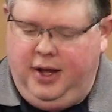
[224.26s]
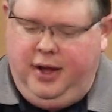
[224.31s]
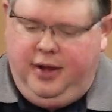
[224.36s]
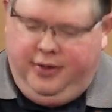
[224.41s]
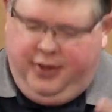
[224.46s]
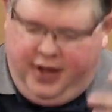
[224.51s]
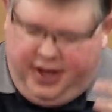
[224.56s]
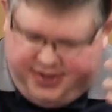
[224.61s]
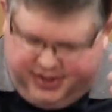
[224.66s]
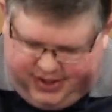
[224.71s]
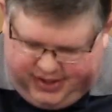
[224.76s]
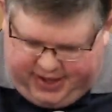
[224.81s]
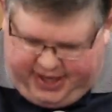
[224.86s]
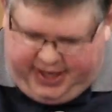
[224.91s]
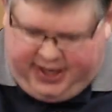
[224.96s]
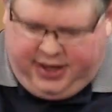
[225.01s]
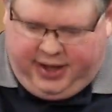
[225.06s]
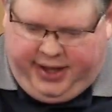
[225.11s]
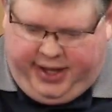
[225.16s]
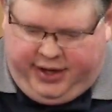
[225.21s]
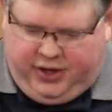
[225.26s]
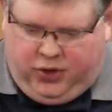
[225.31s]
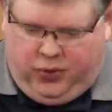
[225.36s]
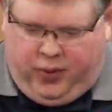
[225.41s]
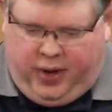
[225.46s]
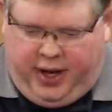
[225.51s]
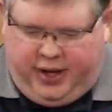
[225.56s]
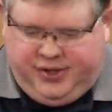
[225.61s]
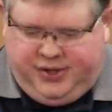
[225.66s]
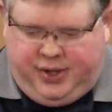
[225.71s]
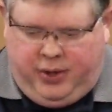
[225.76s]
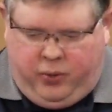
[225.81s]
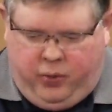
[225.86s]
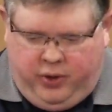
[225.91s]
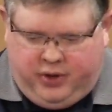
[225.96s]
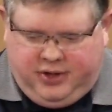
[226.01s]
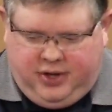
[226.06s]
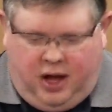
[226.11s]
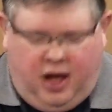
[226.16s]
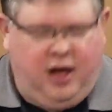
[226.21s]
thus signaling to us that we're
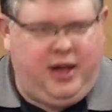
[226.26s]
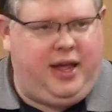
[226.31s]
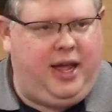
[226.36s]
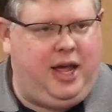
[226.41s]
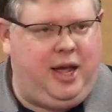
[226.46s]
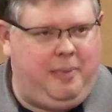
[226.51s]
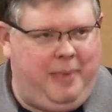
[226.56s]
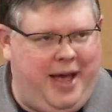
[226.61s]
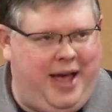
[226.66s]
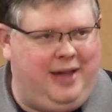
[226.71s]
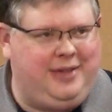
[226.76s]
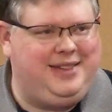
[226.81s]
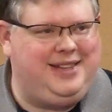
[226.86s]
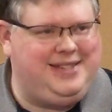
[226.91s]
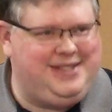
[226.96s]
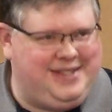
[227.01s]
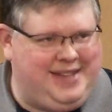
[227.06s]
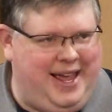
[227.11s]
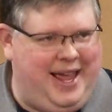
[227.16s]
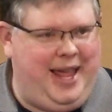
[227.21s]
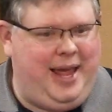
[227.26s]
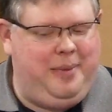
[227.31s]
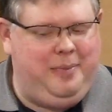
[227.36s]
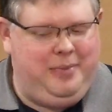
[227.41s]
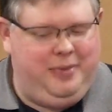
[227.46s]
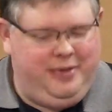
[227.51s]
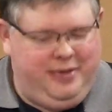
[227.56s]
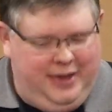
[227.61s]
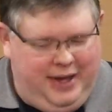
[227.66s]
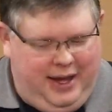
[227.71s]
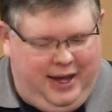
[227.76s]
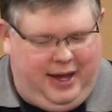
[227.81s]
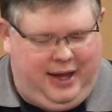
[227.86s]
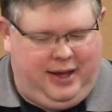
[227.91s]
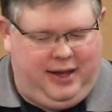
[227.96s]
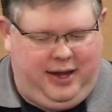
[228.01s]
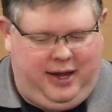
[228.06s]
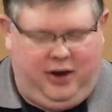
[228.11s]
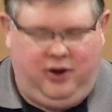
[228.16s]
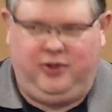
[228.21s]
talking about the same thing
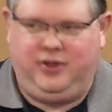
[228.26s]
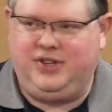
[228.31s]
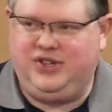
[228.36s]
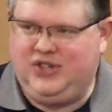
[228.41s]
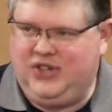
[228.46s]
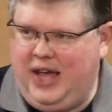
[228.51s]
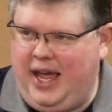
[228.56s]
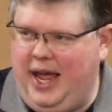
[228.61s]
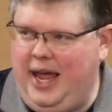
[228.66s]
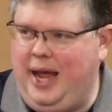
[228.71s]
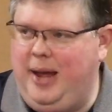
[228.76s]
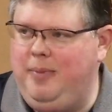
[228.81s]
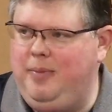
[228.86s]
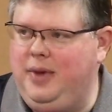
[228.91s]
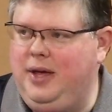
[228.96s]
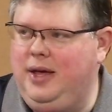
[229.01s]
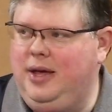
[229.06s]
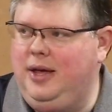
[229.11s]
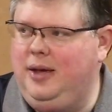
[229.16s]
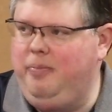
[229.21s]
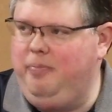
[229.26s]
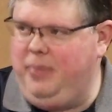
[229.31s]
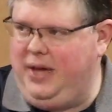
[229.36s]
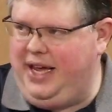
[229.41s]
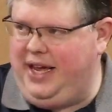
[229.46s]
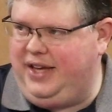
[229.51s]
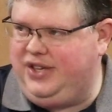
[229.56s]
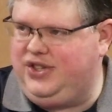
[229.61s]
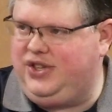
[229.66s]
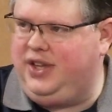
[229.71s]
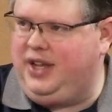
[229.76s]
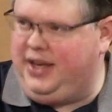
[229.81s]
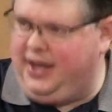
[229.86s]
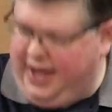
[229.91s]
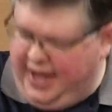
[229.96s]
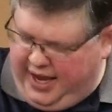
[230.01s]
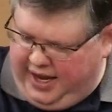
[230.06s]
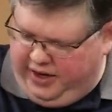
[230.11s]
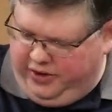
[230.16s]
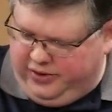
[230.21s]
here, the same beast that
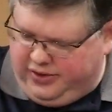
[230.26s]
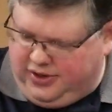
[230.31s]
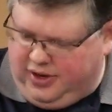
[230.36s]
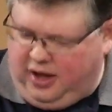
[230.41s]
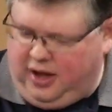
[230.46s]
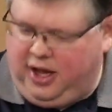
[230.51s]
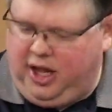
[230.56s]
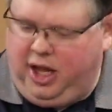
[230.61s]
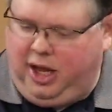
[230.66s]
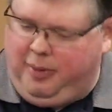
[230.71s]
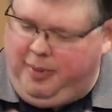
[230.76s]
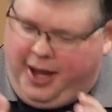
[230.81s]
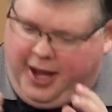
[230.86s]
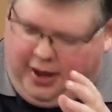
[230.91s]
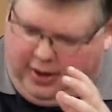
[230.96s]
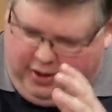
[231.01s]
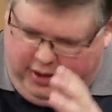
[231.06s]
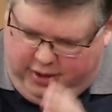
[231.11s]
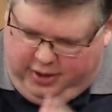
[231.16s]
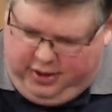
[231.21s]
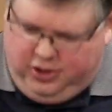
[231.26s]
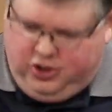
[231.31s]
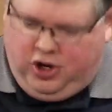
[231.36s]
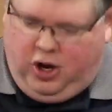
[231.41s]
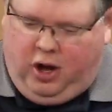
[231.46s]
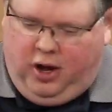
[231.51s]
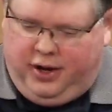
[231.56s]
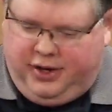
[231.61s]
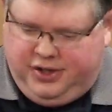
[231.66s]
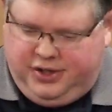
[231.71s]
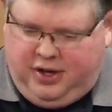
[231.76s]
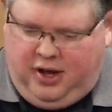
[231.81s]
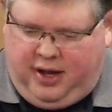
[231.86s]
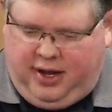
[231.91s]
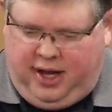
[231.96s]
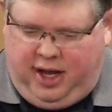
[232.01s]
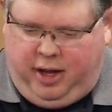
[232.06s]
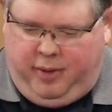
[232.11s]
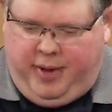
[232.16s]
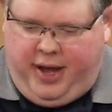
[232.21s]
Daniel's talking about, John is
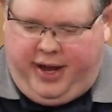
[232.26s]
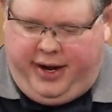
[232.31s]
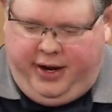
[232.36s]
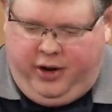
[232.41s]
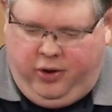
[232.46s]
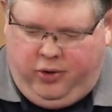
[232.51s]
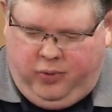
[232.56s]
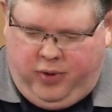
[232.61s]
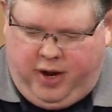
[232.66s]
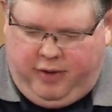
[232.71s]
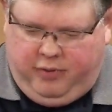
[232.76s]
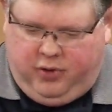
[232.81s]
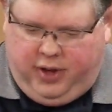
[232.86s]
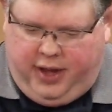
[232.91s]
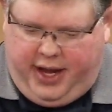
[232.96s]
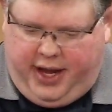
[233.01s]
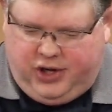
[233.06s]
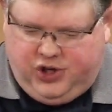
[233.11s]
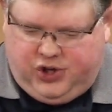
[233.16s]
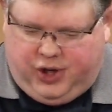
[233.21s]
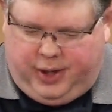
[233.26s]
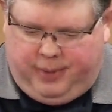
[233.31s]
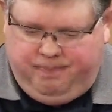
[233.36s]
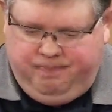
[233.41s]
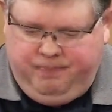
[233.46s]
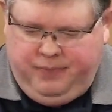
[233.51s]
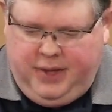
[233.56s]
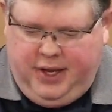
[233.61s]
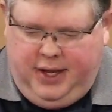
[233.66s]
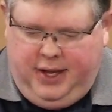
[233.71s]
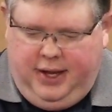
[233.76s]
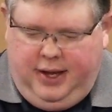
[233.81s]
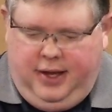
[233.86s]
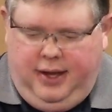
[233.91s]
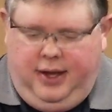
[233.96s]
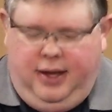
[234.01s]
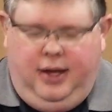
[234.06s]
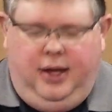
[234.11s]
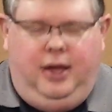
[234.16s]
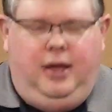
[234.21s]
talking about here in Revelation.
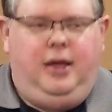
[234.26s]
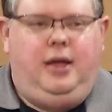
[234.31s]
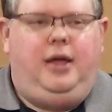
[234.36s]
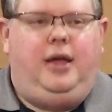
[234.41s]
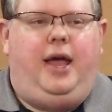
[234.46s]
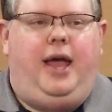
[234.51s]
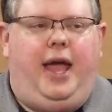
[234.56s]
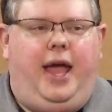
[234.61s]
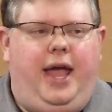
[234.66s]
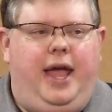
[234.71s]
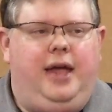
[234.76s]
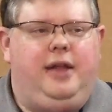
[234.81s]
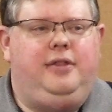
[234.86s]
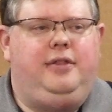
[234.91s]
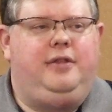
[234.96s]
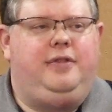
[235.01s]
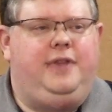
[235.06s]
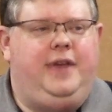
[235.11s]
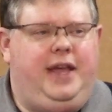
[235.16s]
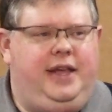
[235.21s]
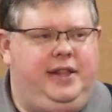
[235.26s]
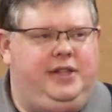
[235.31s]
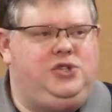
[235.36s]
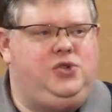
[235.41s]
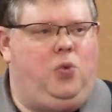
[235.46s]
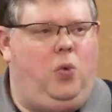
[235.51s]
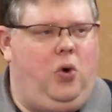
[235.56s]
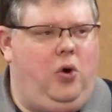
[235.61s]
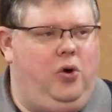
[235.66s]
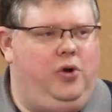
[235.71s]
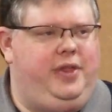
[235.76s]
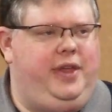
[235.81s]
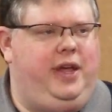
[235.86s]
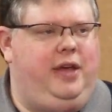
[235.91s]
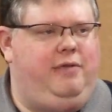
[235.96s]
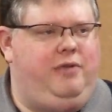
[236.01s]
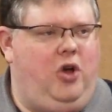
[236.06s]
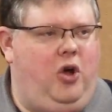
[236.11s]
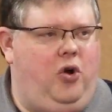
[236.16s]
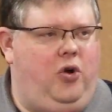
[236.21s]
And the thing that's worthy
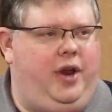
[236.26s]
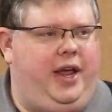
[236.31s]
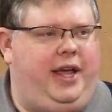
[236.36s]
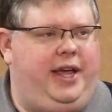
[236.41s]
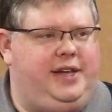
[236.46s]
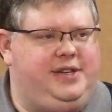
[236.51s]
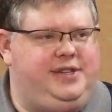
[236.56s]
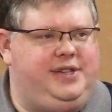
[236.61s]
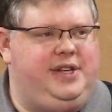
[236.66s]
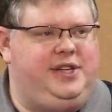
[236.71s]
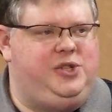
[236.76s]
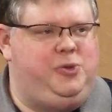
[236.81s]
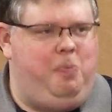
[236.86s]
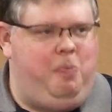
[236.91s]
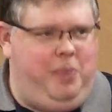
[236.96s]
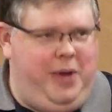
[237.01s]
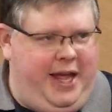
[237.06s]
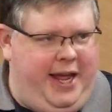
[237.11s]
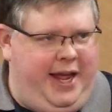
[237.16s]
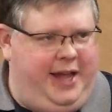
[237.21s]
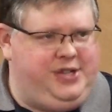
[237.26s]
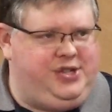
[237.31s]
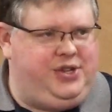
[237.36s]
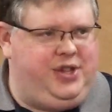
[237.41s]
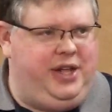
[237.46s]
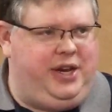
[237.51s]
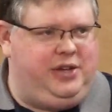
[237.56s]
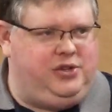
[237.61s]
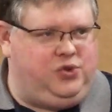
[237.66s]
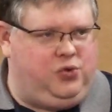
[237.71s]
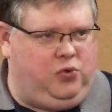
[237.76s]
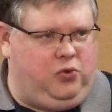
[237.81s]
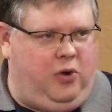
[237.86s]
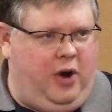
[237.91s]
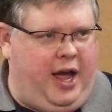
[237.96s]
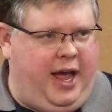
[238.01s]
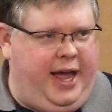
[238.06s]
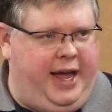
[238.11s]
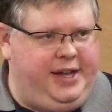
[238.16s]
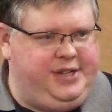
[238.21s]
of noting is this beast that is
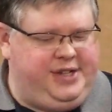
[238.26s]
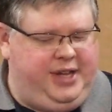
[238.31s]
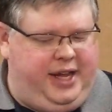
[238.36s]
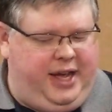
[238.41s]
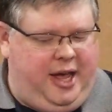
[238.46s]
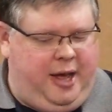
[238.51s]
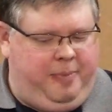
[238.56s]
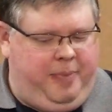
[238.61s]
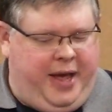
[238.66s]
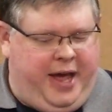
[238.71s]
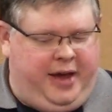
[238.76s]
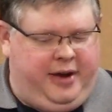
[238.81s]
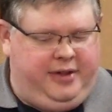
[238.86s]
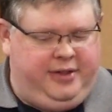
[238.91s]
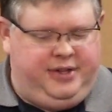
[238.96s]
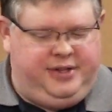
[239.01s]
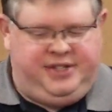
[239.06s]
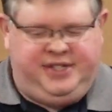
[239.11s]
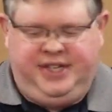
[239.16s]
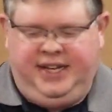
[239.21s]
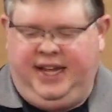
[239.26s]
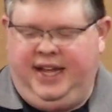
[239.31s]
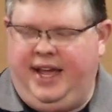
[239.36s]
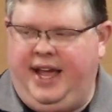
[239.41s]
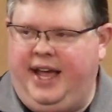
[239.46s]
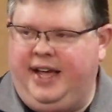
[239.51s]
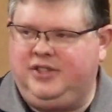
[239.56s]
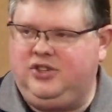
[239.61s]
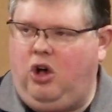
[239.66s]
rising up out of the sea has